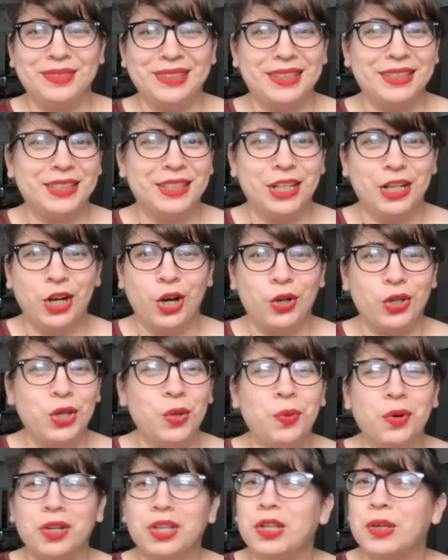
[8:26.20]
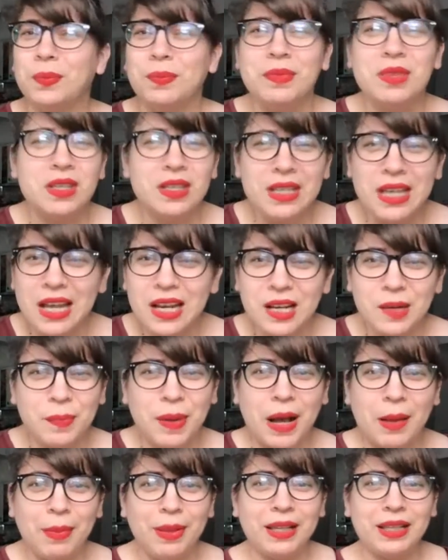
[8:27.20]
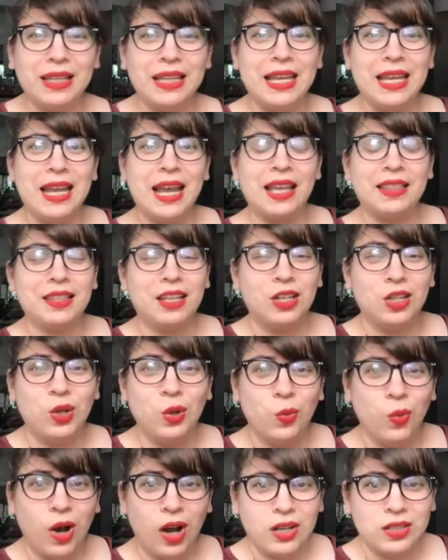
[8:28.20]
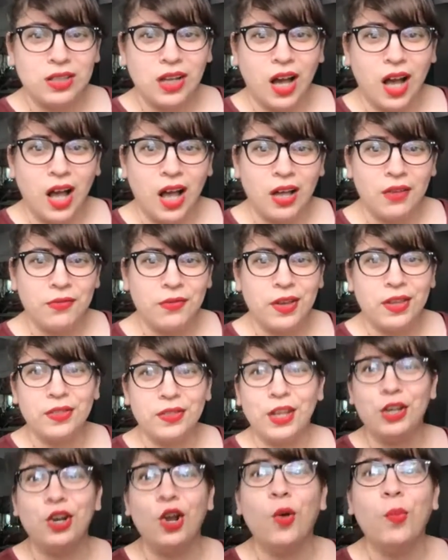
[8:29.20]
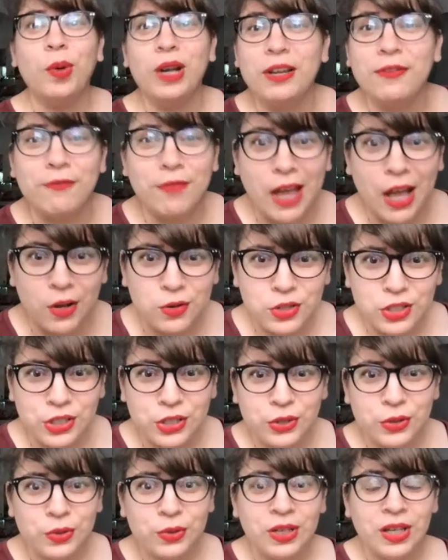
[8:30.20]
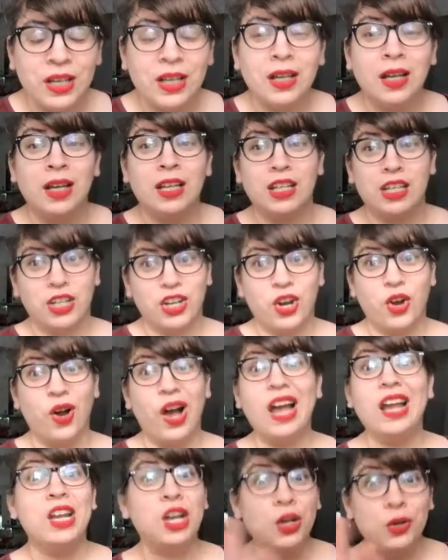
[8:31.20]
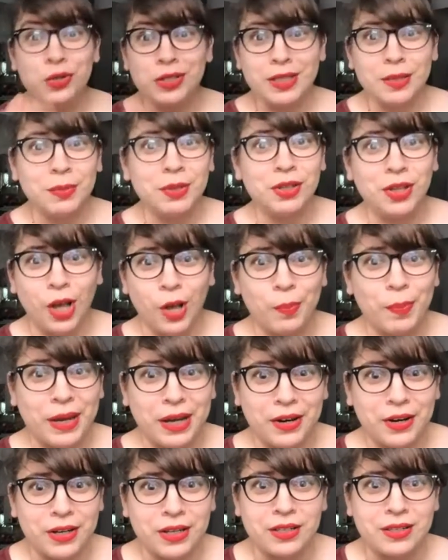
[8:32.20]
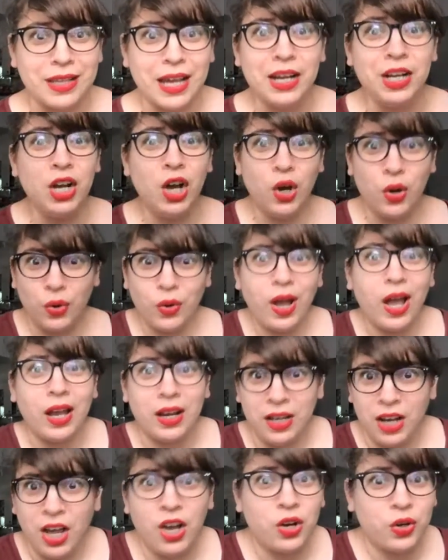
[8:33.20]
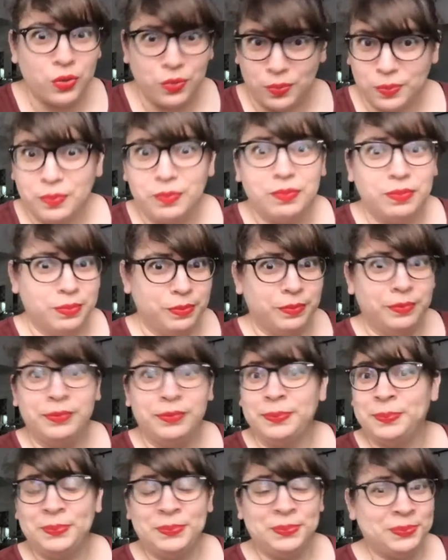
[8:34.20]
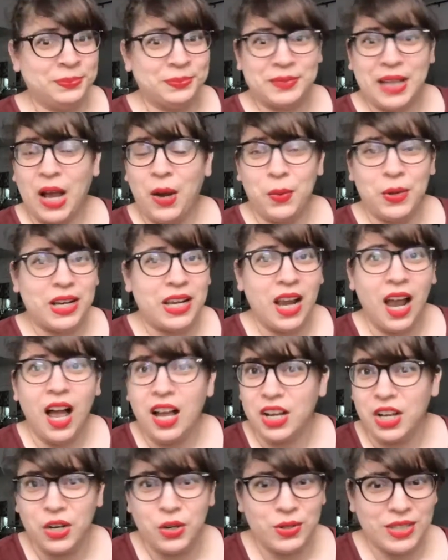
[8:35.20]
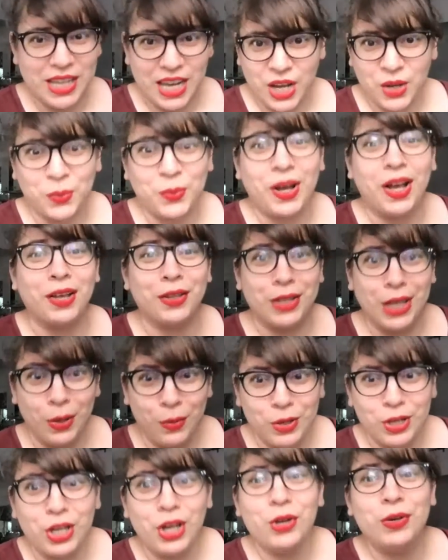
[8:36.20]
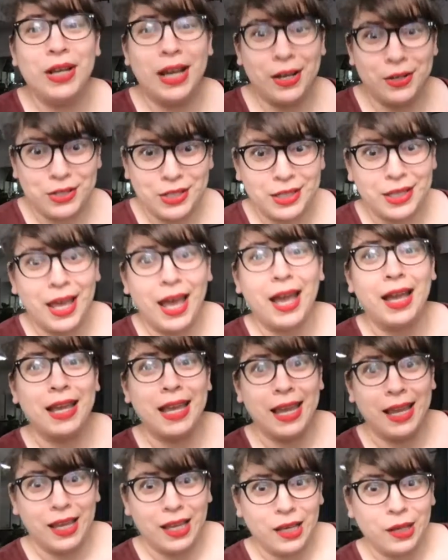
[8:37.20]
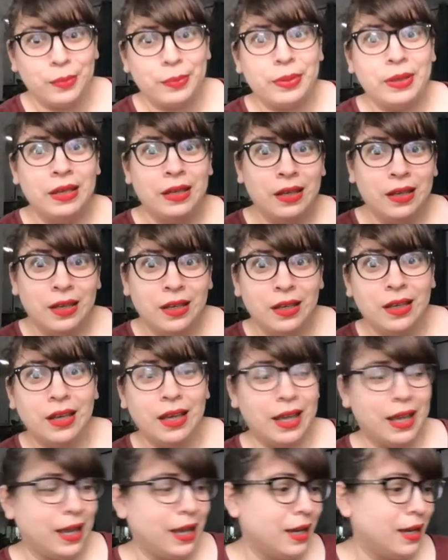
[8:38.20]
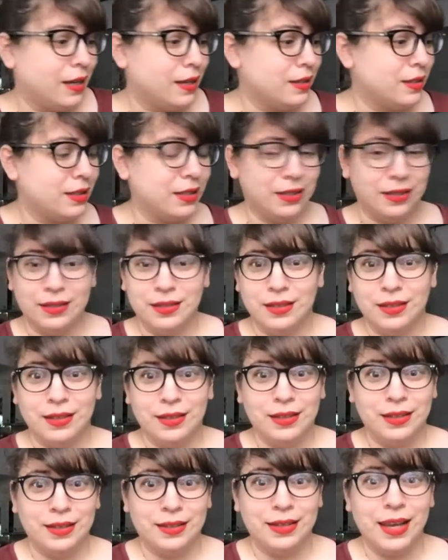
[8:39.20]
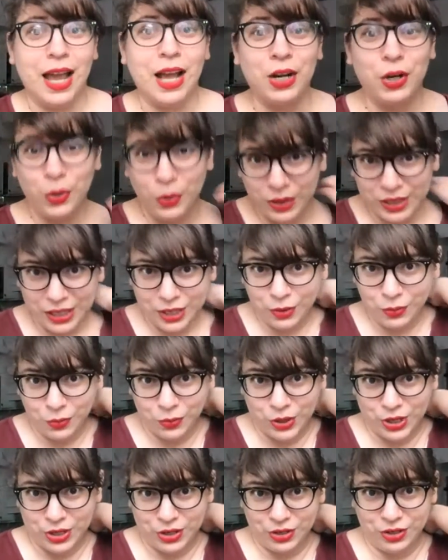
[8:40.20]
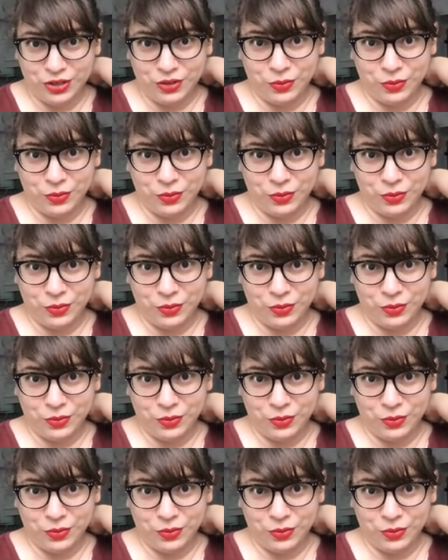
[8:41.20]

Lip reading: you were humiliated publicly and then you walked off and then nobody found you. I know some of y'all parents. I know. That would not go down well. They would go down to that camp, and not only would